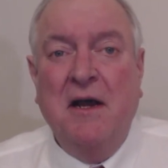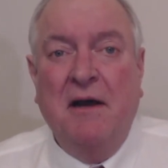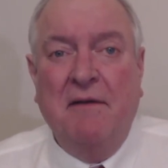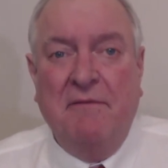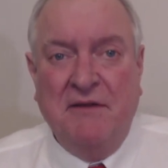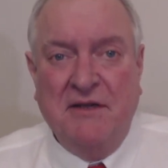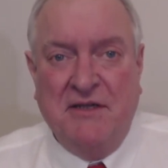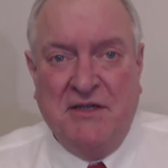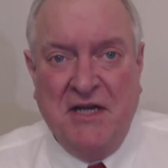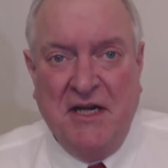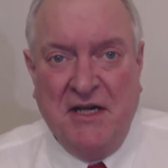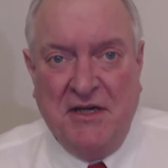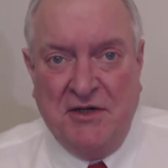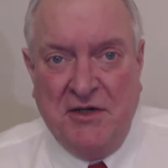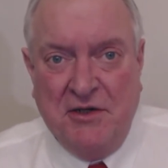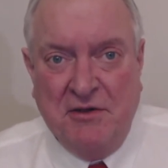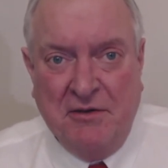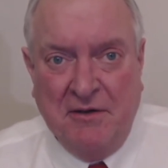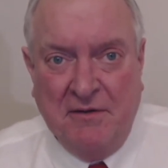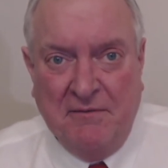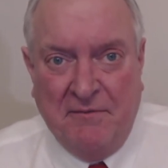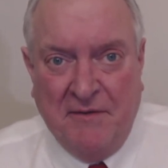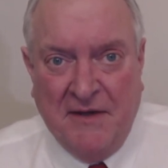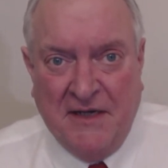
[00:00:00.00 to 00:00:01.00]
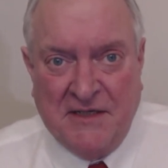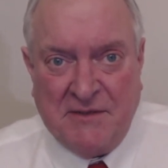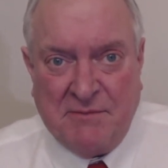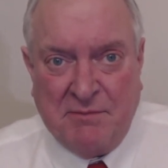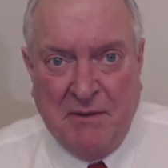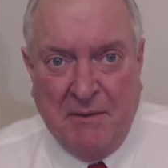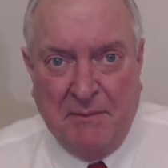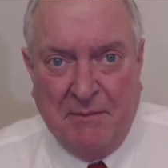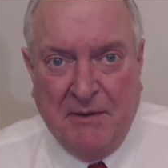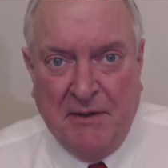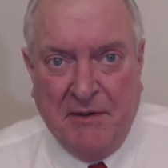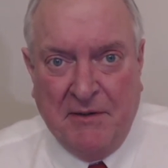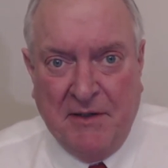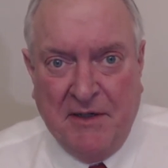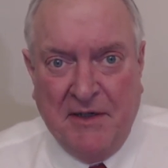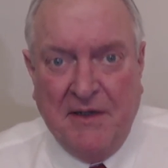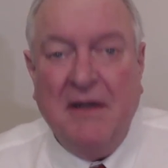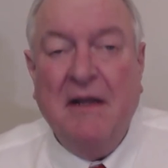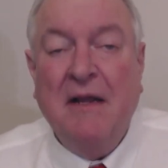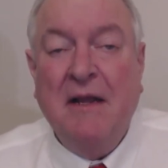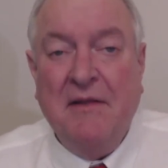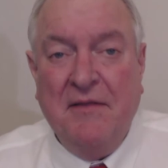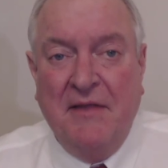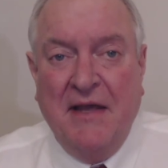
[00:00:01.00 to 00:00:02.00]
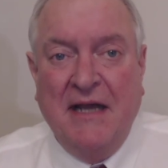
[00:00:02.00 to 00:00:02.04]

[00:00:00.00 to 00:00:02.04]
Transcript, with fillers: of a 10 year investment period.